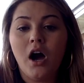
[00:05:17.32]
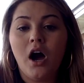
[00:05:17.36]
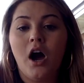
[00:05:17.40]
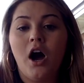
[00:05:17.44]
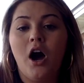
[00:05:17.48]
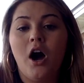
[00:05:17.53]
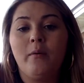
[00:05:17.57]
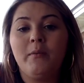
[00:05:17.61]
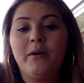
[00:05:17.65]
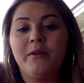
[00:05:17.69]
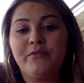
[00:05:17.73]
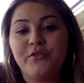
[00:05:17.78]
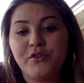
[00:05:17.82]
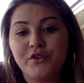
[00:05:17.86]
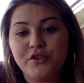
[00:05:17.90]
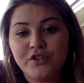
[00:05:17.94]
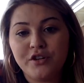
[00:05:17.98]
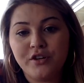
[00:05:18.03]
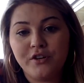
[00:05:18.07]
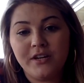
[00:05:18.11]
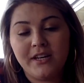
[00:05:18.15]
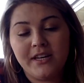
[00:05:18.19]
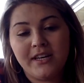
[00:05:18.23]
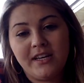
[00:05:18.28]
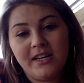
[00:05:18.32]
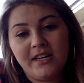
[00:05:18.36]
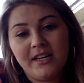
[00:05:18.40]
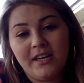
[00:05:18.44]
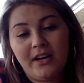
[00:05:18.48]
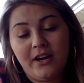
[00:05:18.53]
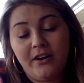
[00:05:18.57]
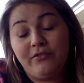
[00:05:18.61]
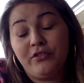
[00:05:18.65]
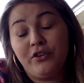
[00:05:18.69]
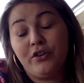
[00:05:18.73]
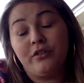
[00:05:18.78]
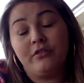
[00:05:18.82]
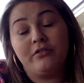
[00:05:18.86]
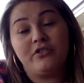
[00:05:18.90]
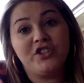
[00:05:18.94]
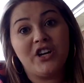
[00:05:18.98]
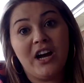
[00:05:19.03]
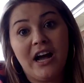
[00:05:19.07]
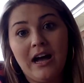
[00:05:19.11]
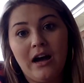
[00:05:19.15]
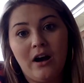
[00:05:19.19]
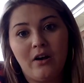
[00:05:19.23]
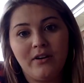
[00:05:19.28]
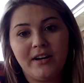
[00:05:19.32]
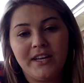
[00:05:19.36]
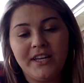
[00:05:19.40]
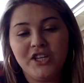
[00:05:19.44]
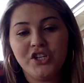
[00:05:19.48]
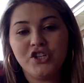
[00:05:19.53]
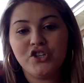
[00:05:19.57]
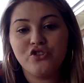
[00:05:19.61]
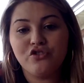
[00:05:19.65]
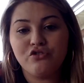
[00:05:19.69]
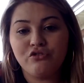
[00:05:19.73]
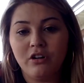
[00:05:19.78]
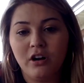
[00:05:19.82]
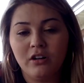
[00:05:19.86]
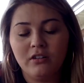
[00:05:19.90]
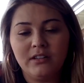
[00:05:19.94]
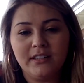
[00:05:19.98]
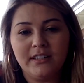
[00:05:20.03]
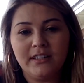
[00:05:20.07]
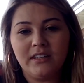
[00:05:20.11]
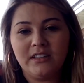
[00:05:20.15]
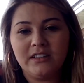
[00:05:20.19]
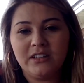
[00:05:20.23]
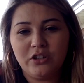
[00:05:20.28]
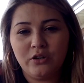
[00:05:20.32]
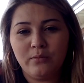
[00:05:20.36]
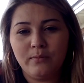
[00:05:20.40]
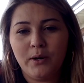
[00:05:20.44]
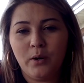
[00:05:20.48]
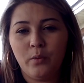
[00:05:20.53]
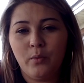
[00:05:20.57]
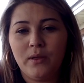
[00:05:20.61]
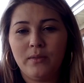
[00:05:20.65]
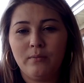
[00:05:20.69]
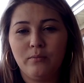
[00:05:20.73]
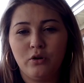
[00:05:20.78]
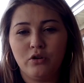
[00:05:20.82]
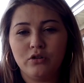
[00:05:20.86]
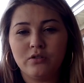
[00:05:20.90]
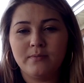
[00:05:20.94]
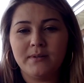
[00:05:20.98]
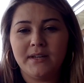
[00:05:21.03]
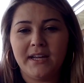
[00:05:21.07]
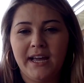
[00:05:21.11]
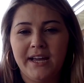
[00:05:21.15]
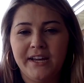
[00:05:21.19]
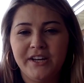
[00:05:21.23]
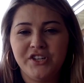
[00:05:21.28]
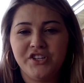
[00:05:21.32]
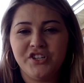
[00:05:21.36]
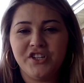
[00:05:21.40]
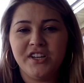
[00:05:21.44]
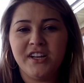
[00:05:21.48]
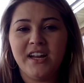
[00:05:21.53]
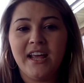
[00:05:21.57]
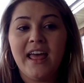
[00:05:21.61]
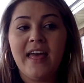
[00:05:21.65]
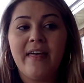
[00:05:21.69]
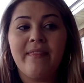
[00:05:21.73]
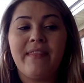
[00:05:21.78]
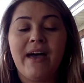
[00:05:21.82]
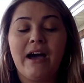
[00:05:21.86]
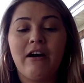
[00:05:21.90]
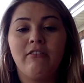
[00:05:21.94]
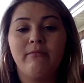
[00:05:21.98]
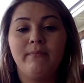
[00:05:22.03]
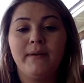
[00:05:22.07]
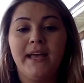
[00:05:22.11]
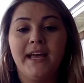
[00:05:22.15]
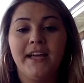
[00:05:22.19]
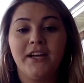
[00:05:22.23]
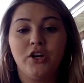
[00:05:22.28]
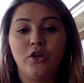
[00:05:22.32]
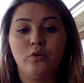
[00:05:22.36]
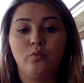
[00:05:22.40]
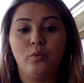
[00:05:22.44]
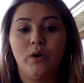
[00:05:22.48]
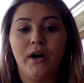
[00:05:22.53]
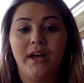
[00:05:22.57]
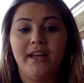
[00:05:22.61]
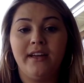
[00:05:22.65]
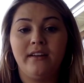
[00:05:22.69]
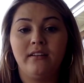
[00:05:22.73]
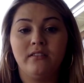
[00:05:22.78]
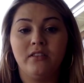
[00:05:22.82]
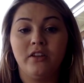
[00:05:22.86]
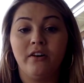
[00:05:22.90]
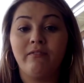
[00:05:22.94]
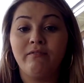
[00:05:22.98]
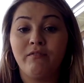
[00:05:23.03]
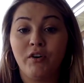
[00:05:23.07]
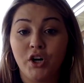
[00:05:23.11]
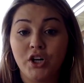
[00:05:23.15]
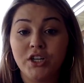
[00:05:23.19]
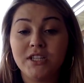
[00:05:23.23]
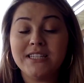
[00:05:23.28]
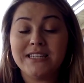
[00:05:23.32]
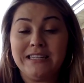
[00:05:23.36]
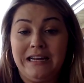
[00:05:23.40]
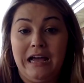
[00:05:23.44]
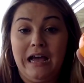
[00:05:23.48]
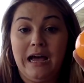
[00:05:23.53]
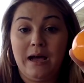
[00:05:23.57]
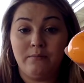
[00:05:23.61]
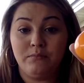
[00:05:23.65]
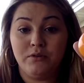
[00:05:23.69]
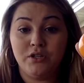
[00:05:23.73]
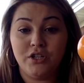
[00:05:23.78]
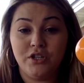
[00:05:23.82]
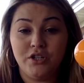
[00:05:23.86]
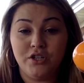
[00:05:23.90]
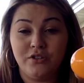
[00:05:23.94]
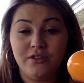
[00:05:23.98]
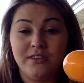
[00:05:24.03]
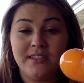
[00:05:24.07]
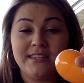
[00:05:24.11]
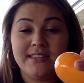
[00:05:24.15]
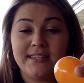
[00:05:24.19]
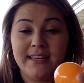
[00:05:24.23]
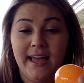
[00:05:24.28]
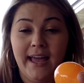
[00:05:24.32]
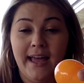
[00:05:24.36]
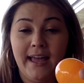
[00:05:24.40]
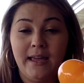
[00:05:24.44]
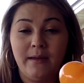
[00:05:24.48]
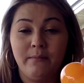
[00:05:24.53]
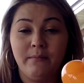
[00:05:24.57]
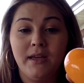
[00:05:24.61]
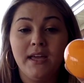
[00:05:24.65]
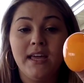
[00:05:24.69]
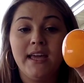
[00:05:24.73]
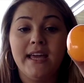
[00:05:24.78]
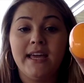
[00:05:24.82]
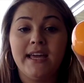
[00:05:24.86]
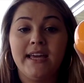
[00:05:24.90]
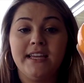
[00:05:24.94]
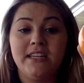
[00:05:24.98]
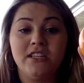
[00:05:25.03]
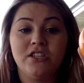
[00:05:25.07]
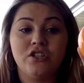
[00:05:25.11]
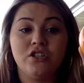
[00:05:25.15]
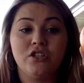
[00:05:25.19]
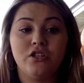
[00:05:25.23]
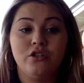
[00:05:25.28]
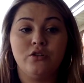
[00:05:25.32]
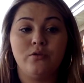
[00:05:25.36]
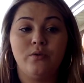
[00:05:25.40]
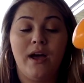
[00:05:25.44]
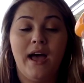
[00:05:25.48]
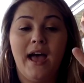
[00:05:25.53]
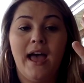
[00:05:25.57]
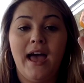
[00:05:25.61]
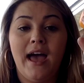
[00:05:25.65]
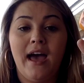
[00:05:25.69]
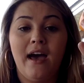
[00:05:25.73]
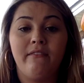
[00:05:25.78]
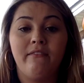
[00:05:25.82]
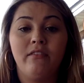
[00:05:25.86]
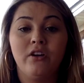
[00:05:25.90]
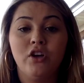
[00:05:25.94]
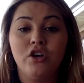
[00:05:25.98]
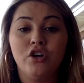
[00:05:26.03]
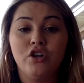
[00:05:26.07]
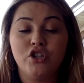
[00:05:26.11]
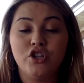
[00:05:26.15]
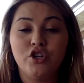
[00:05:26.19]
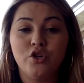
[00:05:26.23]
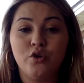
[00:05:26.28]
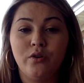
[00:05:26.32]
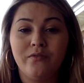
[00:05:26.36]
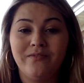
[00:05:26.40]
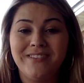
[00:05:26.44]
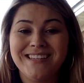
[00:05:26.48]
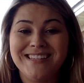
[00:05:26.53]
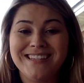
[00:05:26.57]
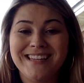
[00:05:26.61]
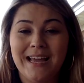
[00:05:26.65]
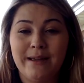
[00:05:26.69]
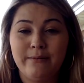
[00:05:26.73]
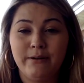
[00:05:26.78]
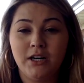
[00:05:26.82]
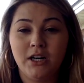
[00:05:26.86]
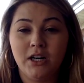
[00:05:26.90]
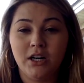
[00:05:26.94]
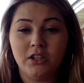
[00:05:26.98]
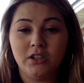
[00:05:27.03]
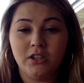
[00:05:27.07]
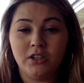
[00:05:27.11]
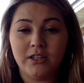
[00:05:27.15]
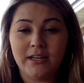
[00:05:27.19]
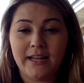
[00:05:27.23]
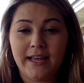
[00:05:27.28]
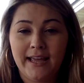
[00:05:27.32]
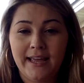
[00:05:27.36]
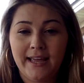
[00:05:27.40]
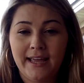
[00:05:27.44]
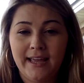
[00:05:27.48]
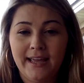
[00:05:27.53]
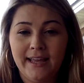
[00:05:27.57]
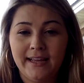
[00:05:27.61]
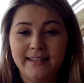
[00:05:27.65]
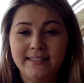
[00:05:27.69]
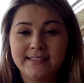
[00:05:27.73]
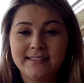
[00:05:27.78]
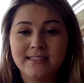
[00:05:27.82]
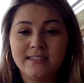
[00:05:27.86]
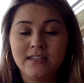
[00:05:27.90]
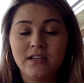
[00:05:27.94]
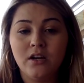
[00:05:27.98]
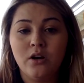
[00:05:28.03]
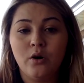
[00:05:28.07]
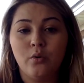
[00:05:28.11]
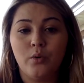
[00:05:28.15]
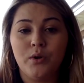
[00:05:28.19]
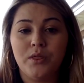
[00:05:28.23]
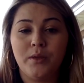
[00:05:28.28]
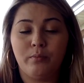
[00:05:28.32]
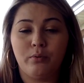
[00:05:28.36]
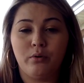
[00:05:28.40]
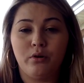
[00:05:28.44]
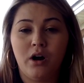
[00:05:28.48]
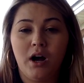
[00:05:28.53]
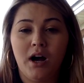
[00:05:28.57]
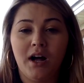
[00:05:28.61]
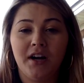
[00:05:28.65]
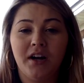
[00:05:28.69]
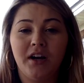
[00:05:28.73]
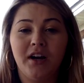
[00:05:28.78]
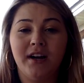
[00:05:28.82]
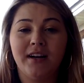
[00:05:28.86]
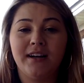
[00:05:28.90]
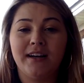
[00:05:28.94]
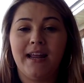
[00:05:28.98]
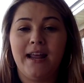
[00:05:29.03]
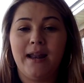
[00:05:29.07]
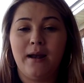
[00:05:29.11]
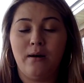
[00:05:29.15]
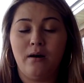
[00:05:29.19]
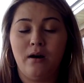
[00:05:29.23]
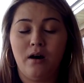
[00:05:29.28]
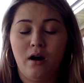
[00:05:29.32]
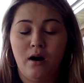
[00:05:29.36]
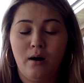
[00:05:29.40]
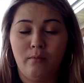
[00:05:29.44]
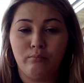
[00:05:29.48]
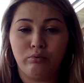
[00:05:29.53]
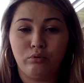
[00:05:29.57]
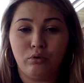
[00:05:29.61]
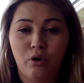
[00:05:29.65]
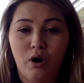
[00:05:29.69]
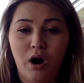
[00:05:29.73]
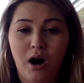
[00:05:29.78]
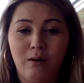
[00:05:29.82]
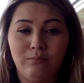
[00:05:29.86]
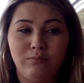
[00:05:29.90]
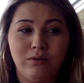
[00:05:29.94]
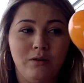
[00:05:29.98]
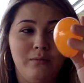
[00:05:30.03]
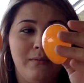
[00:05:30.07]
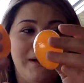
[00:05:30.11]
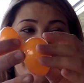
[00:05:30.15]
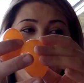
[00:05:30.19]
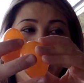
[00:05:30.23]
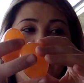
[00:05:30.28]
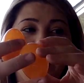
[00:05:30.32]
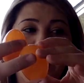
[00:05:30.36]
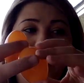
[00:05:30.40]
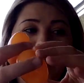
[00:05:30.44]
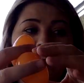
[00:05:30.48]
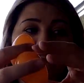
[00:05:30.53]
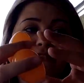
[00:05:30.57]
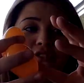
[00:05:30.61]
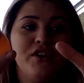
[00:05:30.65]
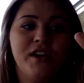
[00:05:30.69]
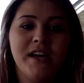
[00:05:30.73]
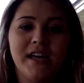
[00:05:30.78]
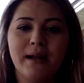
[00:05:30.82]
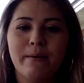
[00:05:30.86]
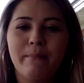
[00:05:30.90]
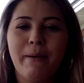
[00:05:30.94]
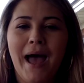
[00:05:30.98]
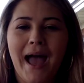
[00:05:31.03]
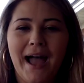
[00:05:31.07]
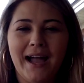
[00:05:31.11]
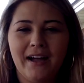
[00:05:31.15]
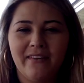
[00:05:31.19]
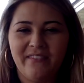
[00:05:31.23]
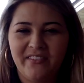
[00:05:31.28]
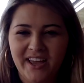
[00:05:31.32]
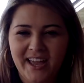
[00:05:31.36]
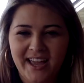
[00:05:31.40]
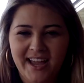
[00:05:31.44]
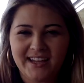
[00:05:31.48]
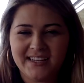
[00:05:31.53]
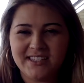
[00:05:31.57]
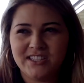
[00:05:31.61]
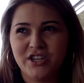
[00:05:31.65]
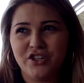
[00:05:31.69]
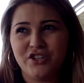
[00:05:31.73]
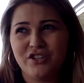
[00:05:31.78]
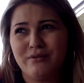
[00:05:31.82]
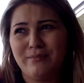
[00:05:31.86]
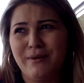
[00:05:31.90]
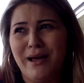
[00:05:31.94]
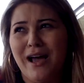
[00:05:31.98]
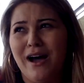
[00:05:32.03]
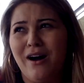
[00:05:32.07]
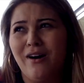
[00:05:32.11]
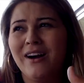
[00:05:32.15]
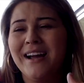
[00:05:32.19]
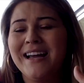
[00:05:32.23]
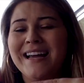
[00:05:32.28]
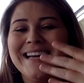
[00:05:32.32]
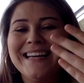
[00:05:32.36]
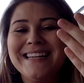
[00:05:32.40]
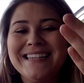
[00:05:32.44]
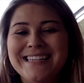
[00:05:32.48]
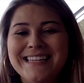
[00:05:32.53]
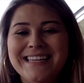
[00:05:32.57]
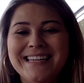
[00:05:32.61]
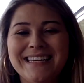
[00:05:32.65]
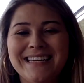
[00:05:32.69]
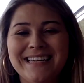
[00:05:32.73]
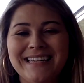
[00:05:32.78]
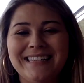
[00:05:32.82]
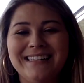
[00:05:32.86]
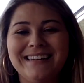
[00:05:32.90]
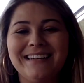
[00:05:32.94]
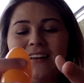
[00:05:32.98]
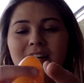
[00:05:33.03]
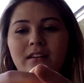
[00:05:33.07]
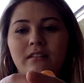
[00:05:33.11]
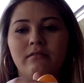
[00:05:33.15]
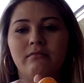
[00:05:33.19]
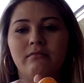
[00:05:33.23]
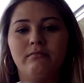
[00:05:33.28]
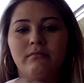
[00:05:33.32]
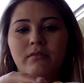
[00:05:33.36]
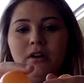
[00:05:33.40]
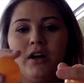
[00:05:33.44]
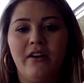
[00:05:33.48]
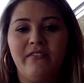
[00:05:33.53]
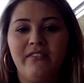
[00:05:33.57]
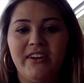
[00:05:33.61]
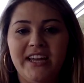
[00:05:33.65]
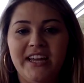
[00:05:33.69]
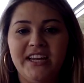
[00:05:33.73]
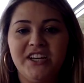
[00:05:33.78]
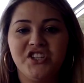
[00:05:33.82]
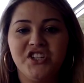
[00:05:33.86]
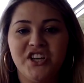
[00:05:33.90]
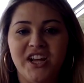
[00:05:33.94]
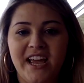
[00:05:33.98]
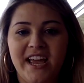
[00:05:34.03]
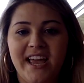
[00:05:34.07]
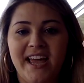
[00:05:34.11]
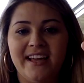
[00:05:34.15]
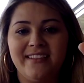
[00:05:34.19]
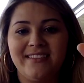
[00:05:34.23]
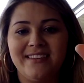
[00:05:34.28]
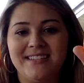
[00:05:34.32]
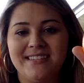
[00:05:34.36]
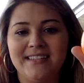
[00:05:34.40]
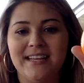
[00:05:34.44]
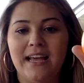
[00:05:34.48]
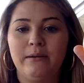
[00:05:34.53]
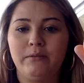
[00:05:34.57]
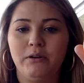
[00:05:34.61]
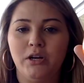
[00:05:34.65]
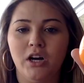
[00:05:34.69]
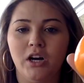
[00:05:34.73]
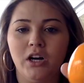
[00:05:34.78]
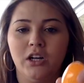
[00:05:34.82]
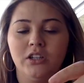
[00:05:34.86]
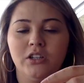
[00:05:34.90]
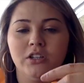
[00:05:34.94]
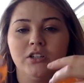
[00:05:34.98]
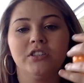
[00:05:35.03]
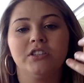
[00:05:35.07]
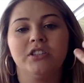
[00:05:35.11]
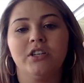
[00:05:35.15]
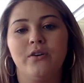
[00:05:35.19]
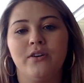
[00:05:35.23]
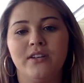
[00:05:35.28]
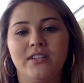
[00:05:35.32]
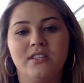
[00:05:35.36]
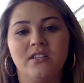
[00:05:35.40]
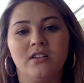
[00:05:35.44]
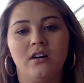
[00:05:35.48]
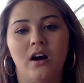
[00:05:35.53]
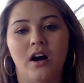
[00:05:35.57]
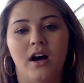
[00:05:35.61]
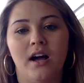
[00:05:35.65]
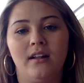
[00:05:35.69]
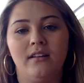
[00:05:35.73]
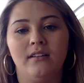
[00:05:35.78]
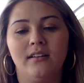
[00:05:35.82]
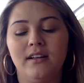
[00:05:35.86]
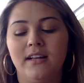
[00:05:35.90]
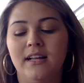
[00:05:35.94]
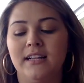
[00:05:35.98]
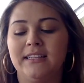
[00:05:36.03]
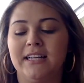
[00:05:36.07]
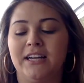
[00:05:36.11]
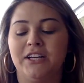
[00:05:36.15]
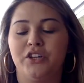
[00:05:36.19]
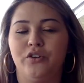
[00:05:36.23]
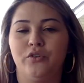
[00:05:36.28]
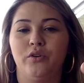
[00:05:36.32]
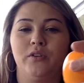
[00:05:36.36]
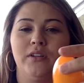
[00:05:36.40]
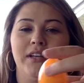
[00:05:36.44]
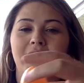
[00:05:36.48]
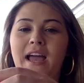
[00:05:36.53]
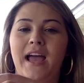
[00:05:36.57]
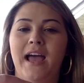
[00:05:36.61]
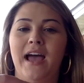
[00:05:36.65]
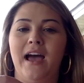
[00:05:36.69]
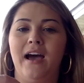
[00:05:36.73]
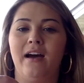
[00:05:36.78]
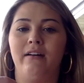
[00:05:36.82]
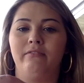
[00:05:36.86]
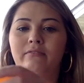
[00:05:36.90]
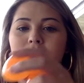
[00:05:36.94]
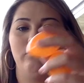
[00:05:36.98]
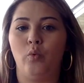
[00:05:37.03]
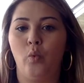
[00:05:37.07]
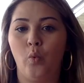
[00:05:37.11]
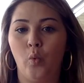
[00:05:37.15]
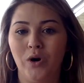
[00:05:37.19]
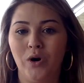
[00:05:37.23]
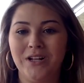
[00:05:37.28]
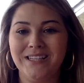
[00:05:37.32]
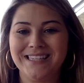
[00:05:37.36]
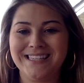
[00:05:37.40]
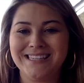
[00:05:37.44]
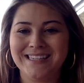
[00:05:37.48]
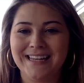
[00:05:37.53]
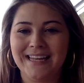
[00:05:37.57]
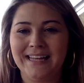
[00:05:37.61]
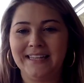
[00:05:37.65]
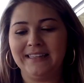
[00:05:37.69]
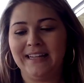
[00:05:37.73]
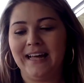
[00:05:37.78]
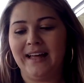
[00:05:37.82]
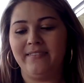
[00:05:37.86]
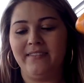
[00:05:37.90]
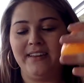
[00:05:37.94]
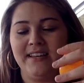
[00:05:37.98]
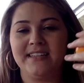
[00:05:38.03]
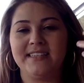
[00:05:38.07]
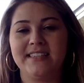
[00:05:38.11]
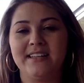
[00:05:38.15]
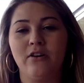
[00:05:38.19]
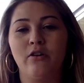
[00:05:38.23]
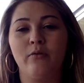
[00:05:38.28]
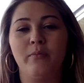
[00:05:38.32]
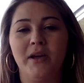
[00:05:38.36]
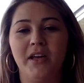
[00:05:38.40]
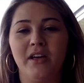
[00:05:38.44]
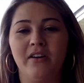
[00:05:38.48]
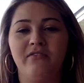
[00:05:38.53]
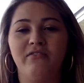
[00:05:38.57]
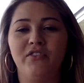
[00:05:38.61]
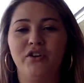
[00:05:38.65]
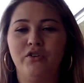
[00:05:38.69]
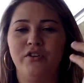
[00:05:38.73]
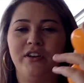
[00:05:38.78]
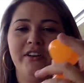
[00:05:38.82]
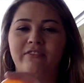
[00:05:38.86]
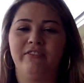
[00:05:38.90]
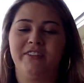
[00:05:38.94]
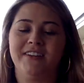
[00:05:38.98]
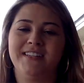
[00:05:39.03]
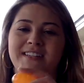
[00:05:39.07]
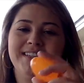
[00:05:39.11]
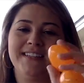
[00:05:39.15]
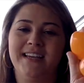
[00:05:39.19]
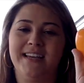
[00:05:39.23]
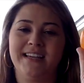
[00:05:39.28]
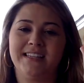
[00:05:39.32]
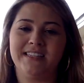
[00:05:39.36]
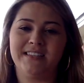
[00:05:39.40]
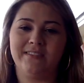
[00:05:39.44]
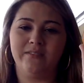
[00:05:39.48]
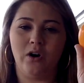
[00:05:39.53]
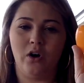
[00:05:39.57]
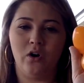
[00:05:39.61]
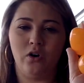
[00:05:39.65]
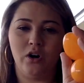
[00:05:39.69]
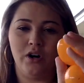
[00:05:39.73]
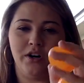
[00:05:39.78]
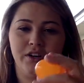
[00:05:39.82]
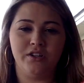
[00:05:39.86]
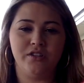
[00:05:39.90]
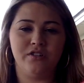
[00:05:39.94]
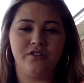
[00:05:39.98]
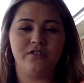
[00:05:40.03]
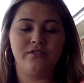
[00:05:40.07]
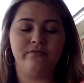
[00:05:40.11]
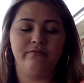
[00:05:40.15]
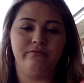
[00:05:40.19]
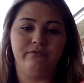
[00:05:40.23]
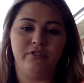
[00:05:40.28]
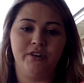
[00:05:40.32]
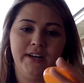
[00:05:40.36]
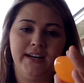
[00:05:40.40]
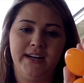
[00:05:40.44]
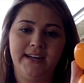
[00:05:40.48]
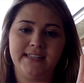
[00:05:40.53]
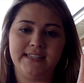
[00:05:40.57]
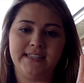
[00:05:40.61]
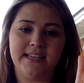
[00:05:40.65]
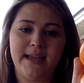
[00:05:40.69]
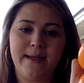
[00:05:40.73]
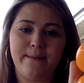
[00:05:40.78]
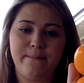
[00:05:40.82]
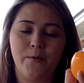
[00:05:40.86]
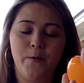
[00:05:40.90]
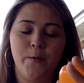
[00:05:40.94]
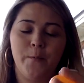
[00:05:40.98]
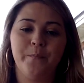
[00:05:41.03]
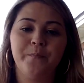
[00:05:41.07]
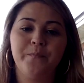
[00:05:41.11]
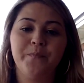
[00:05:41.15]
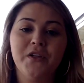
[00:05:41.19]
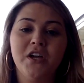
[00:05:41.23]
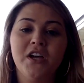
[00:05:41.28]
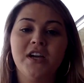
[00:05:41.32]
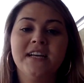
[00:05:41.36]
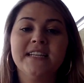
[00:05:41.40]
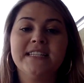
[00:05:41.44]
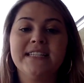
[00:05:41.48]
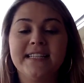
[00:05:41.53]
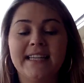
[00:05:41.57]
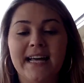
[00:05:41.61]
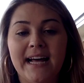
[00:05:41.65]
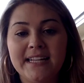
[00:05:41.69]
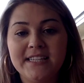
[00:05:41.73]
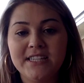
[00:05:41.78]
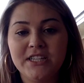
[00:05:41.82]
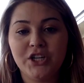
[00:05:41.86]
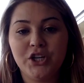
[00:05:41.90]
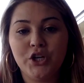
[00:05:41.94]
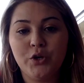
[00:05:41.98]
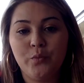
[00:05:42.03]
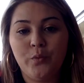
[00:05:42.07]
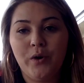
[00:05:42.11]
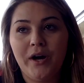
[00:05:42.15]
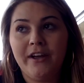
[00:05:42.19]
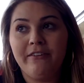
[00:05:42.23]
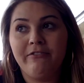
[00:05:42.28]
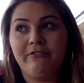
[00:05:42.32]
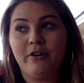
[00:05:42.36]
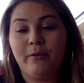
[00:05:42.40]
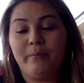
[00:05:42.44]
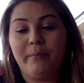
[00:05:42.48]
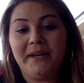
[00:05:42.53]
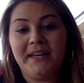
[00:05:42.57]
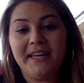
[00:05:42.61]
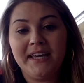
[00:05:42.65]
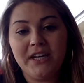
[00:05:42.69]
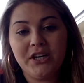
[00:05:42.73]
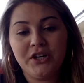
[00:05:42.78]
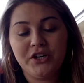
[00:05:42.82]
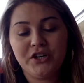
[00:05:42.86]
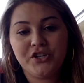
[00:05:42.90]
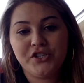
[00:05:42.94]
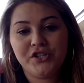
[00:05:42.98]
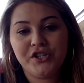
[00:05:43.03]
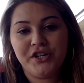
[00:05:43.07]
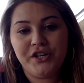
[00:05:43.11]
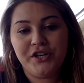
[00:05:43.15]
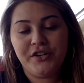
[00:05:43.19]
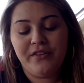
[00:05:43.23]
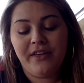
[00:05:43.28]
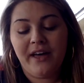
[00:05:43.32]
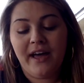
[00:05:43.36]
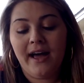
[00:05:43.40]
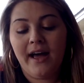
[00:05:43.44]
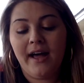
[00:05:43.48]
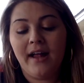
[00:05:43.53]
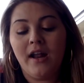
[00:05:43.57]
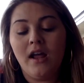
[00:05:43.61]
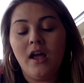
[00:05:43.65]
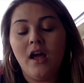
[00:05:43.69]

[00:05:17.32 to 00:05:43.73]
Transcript: If your child is struggling a little bit with multiplication, that will be a good way the first time to do this game is to have 2 of the same colored eggs with a product and a problem. And if you get a pack of eggs, there's about 10 of each egg the same color, so it's not like you only have one set like this. There will be a few different sets of orange, for an example. So that's a good way for beginners to do that.